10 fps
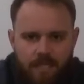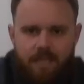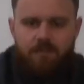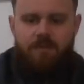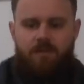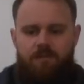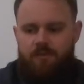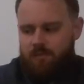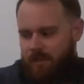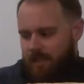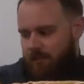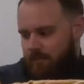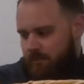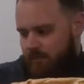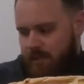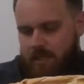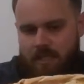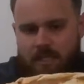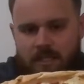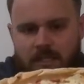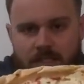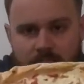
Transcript: I don't know if you'll be able to